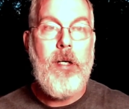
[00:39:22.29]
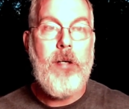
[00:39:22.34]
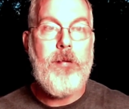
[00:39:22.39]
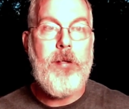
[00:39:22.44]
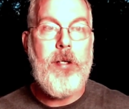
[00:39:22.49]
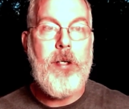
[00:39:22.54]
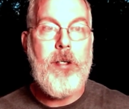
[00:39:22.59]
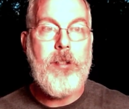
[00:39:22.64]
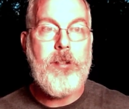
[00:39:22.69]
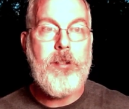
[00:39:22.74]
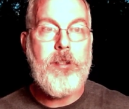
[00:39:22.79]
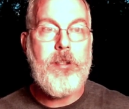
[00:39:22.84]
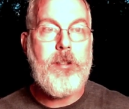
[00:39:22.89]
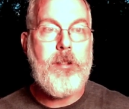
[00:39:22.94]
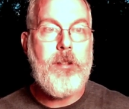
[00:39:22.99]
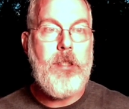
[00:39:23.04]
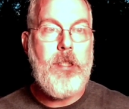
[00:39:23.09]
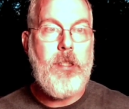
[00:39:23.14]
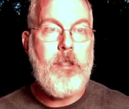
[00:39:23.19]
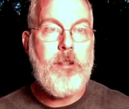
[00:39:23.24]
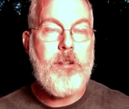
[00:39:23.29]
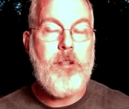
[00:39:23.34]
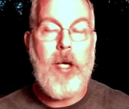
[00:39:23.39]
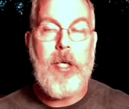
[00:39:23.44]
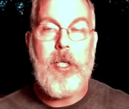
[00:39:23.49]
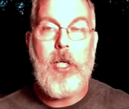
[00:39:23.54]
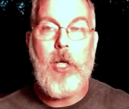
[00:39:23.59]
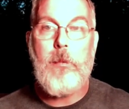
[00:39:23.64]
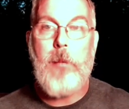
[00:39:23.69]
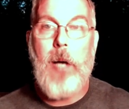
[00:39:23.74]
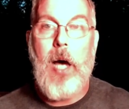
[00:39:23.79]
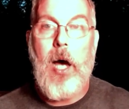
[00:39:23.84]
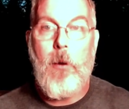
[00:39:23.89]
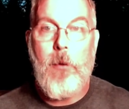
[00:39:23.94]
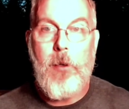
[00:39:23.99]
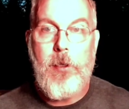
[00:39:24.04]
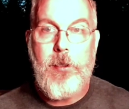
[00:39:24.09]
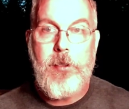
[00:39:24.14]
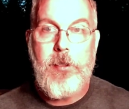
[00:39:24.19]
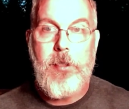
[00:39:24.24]
there's the psychic
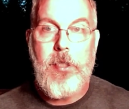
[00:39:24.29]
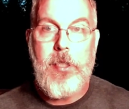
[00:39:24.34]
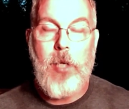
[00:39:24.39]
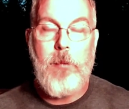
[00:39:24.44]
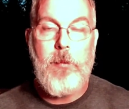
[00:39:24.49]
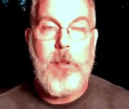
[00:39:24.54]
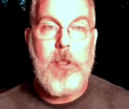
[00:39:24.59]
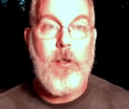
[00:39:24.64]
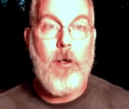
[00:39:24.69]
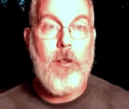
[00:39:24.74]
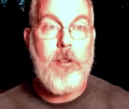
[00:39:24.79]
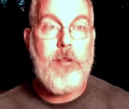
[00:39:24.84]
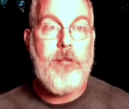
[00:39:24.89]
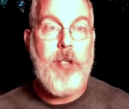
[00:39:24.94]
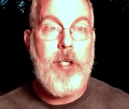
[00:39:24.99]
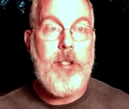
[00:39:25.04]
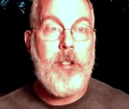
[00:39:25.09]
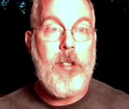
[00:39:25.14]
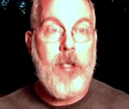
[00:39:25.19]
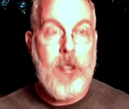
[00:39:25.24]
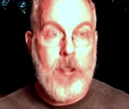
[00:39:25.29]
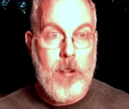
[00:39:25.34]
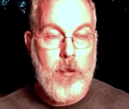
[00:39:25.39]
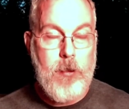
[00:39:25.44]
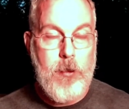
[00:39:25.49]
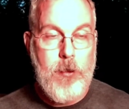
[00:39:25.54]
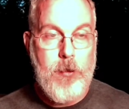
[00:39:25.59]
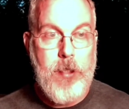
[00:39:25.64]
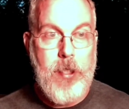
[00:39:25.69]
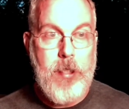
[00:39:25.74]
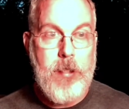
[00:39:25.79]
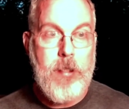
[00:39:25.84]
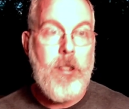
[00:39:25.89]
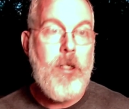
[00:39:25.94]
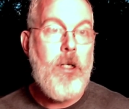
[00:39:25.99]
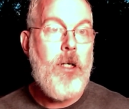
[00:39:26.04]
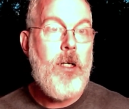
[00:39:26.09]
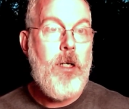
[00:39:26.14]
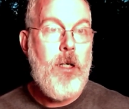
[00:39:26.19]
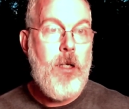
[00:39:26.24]
powers that can be cultivated, including
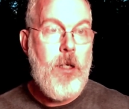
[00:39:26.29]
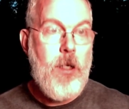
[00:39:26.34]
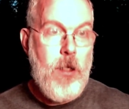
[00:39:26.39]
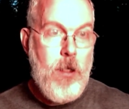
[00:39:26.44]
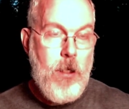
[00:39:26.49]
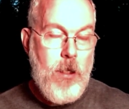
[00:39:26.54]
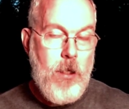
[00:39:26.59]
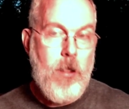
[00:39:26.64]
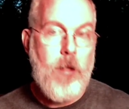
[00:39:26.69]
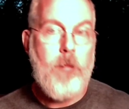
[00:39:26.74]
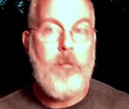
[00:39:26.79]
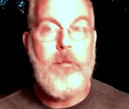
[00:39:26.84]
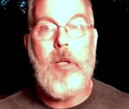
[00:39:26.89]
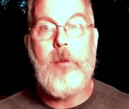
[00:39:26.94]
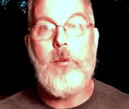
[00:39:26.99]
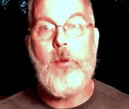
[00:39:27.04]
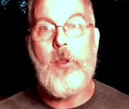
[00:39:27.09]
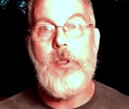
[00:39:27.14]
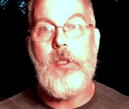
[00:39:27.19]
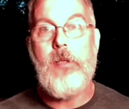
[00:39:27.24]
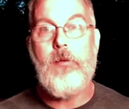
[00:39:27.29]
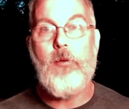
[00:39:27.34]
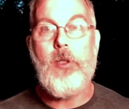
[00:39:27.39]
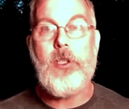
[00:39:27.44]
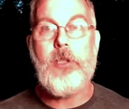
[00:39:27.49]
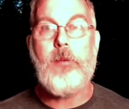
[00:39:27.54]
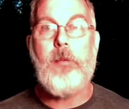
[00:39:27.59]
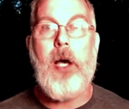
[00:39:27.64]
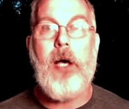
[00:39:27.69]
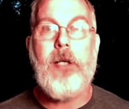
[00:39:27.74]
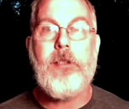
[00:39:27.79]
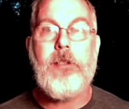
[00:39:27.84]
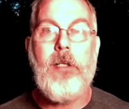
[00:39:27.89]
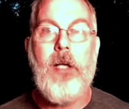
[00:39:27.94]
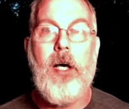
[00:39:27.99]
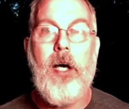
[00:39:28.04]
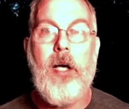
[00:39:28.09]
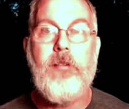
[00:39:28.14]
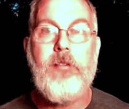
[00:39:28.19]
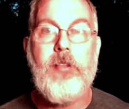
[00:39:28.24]
memory of one's past
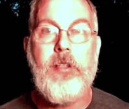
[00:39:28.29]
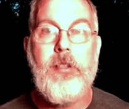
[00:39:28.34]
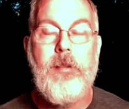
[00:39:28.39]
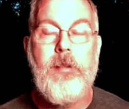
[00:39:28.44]
lives.